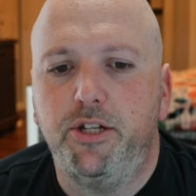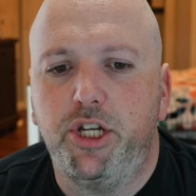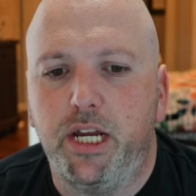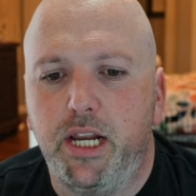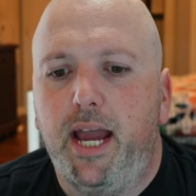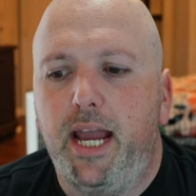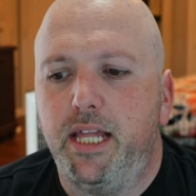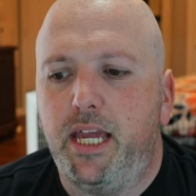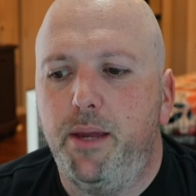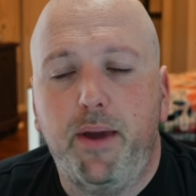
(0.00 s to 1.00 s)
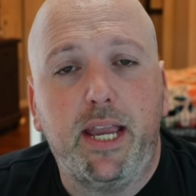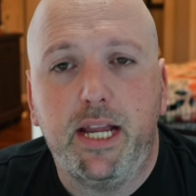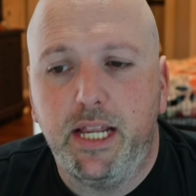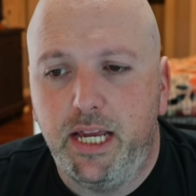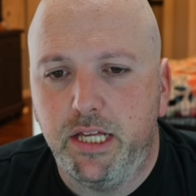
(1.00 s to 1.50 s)
it up, and they keep making
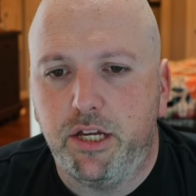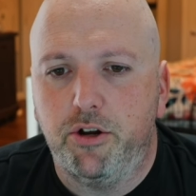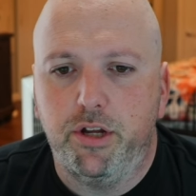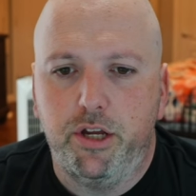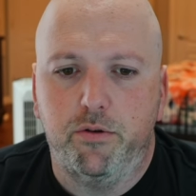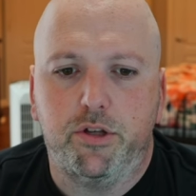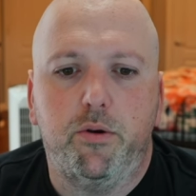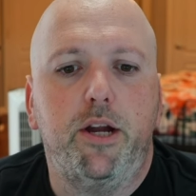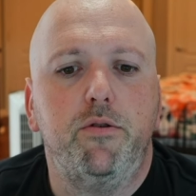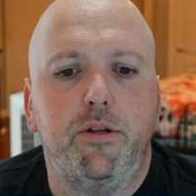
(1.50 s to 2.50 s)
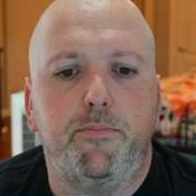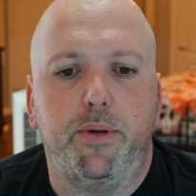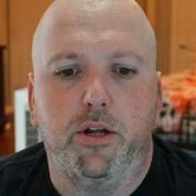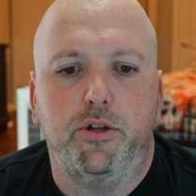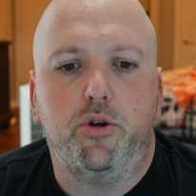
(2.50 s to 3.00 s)
it easier to use. So here's the
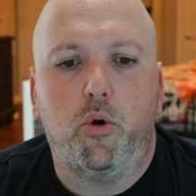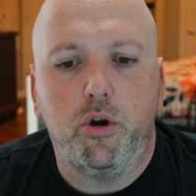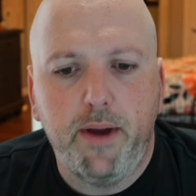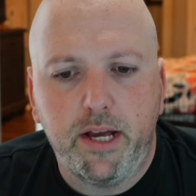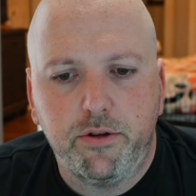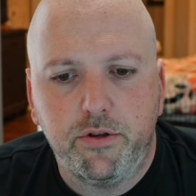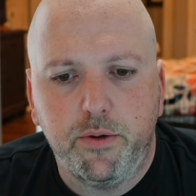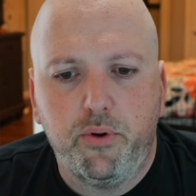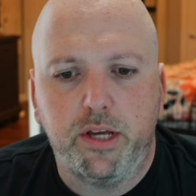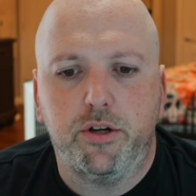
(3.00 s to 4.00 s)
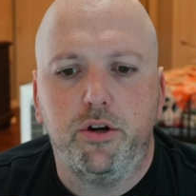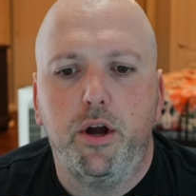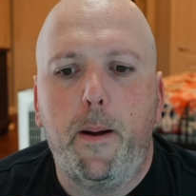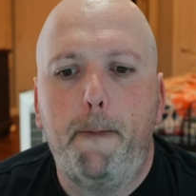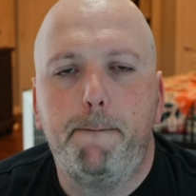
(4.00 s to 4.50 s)
build. Quartermaster suppressor,
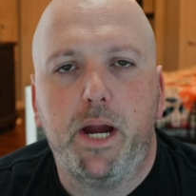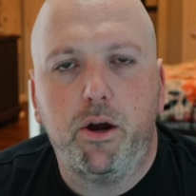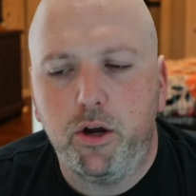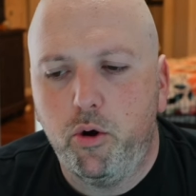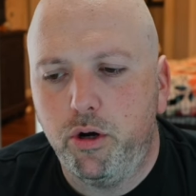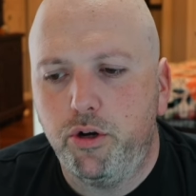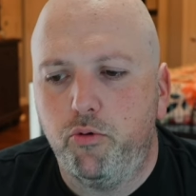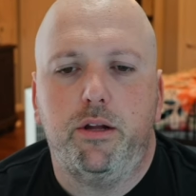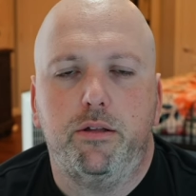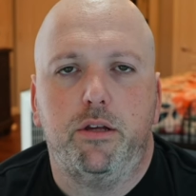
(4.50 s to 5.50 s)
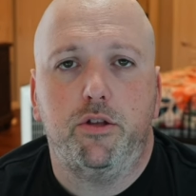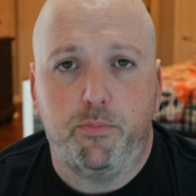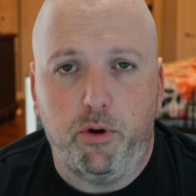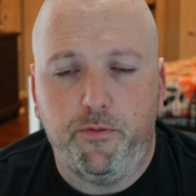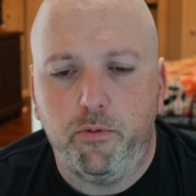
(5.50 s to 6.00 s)
paracord grip. These are
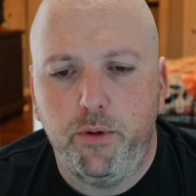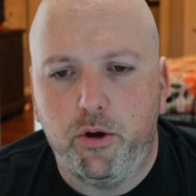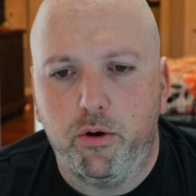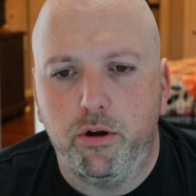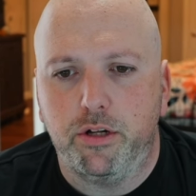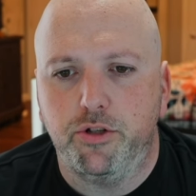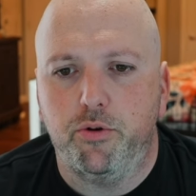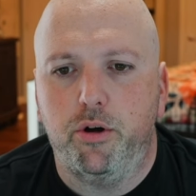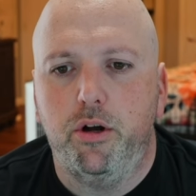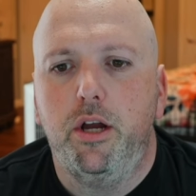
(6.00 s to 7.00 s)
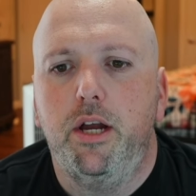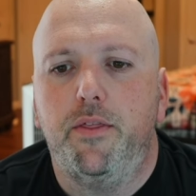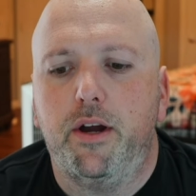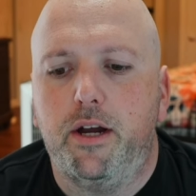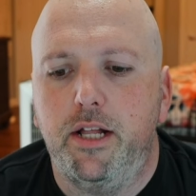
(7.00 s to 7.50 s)
both for recoil control. The
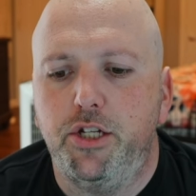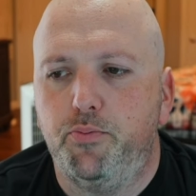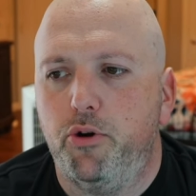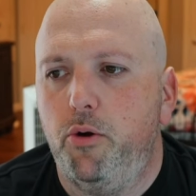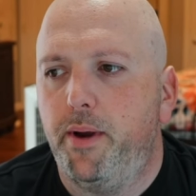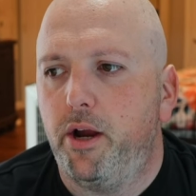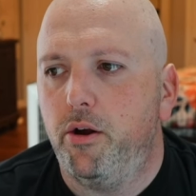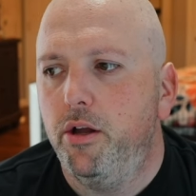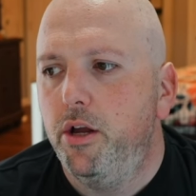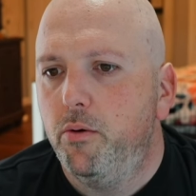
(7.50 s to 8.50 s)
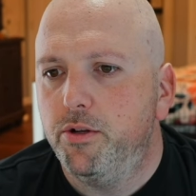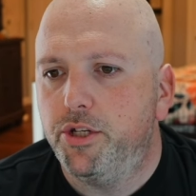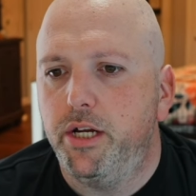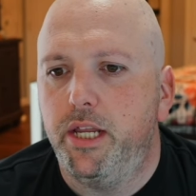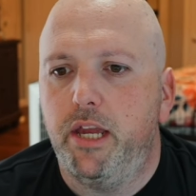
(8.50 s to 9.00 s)
Clinch Pro barrel, which is
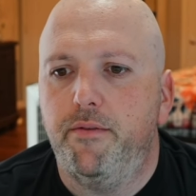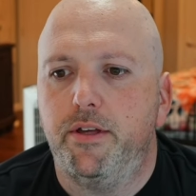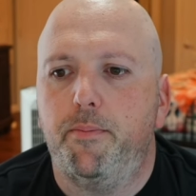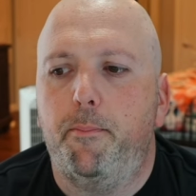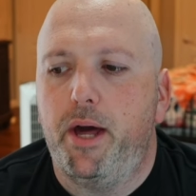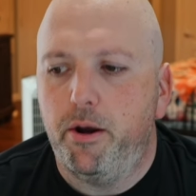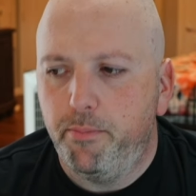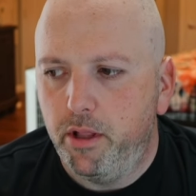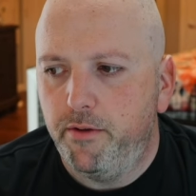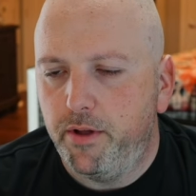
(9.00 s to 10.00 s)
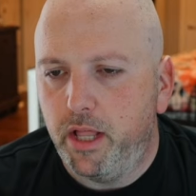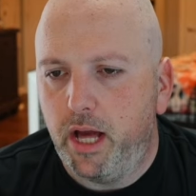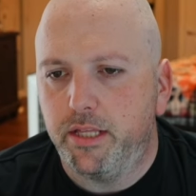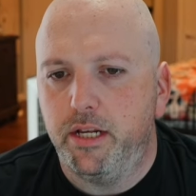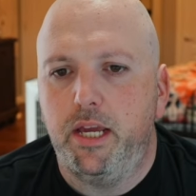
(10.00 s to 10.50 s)
going to give us better bullet
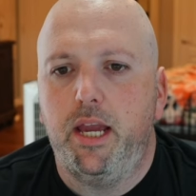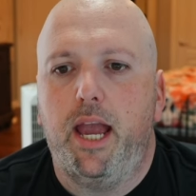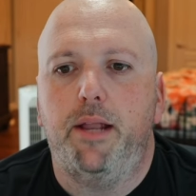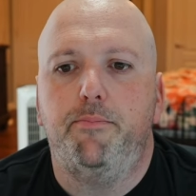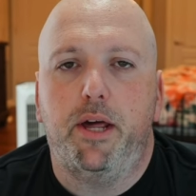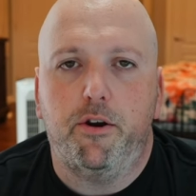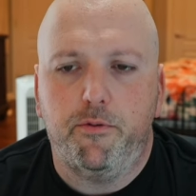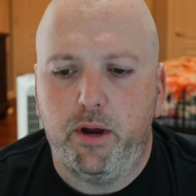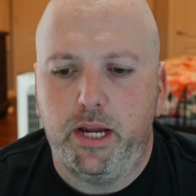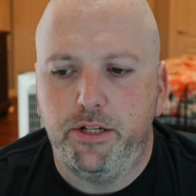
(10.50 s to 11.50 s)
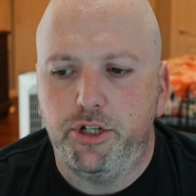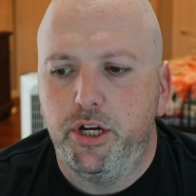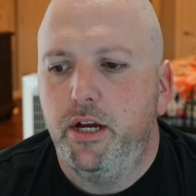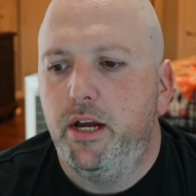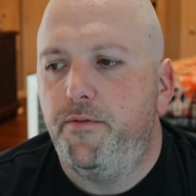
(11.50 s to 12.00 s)
velocity and better range.
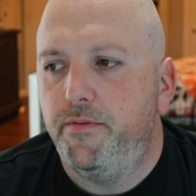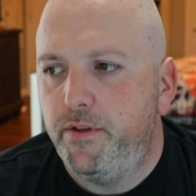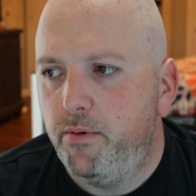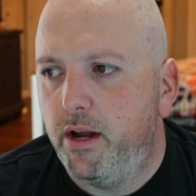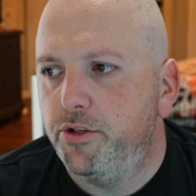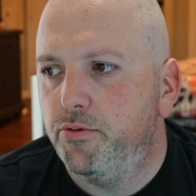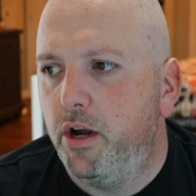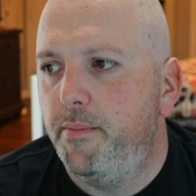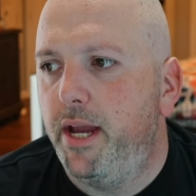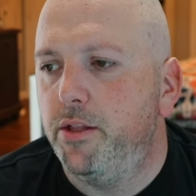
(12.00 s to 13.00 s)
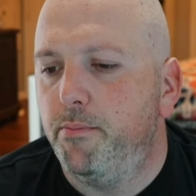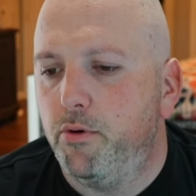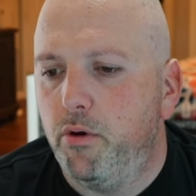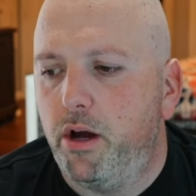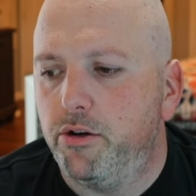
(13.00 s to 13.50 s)
50 round drum, and the
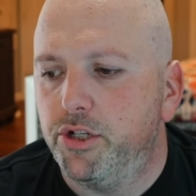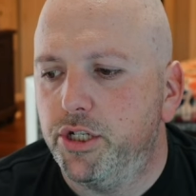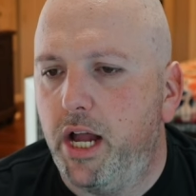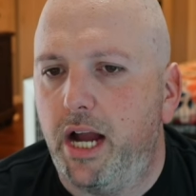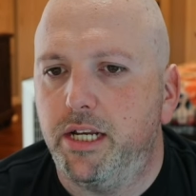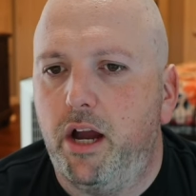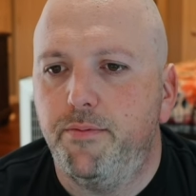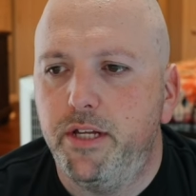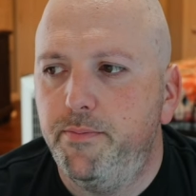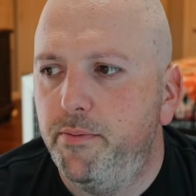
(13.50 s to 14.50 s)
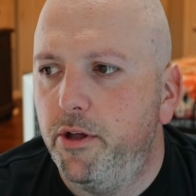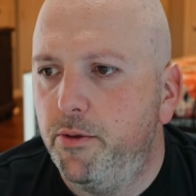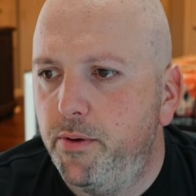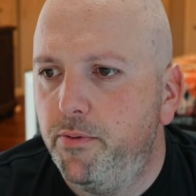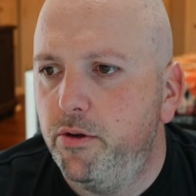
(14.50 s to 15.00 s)
Marauder stock. Now, I've seen other
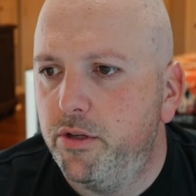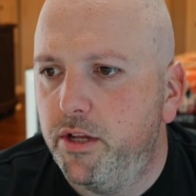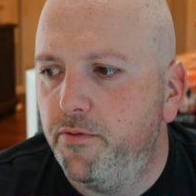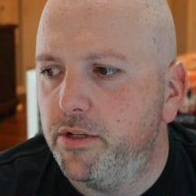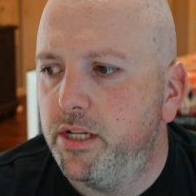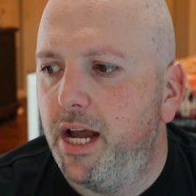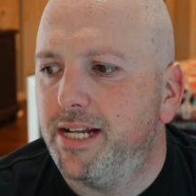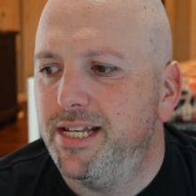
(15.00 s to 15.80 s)
people use different stock. This